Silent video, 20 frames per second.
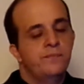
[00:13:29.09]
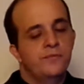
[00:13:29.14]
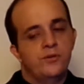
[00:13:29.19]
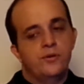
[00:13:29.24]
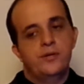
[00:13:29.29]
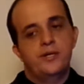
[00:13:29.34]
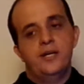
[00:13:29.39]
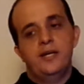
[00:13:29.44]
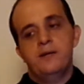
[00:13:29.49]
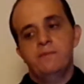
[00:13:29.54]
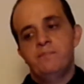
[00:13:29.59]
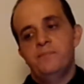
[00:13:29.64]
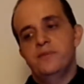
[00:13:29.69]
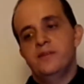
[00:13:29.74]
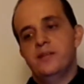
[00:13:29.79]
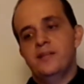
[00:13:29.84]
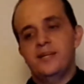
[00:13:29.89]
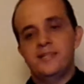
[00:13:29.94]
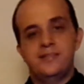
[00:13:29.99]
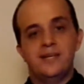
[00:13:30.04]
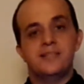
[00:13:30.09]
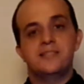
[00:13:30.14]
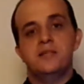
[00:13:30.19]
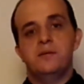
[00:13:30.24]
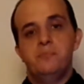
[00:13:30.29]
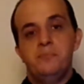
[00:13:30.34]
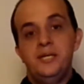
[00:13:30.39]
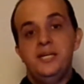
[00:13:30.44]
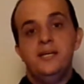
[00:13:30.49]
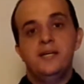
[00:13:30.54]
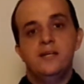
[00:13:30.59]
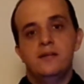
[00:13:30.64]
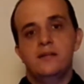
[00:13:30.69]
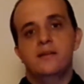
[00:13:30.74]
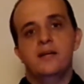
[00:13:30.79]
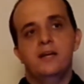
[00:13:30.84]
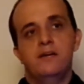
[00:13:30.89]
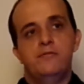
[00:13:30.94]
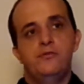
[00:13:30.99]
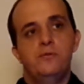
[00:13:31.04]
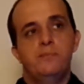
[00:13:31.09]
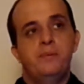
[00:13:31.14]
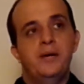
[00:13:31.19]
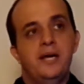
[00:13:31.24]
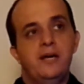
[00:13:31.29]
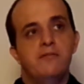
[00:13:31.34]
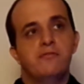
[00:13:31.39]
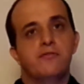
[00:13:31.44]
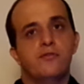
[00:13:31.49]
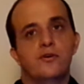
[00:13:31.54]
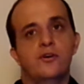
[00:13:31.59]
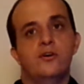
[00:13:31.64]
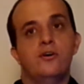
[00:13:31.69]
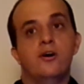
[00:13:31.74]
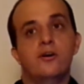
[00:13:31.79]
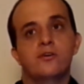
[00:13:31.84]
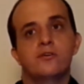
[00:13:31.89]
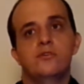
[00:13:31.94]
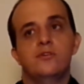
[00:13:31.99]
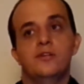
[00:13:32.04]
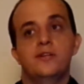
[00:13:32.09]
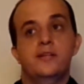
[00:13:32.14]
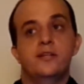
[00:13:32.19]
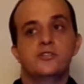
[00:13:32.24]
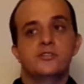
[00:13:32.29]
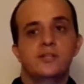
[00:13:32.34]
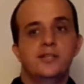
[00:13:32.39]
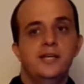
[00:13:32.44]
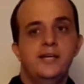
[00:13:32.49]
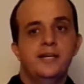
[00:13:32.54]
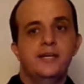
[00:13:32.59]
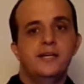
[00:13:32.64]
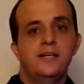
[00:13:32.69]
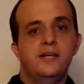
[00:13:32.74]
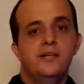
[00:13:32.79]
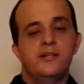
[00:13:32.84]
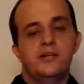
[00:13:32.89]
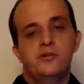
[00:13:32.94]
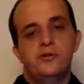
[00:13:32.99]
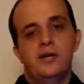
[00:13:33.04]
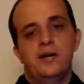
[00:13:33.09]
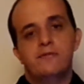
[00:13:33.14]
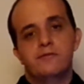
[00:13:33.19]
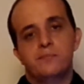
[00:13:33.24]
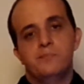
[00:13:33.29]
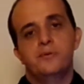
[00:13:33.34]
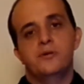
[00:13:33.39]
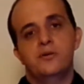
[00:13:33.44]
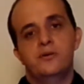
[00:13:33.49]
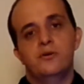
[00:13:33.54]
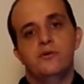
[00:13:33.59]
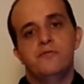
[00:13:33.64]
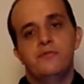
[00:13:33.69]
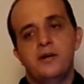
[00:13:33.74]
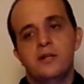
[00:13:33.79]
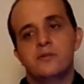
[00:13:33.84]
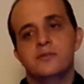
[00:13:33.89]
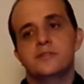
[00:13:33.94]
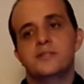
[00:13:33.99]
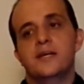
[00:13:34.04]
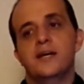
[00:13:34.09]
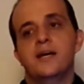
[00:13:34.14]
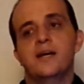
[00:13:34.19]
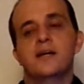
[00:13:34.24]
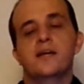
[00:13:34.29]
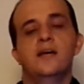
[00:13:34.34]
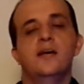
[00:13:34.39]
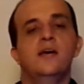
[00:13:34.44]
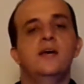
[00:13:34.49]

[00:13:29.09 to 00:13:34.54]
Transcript: Okay? Now that doesn't mean that if you pay for an article and there's a link in it that you have to put a no-follow tag.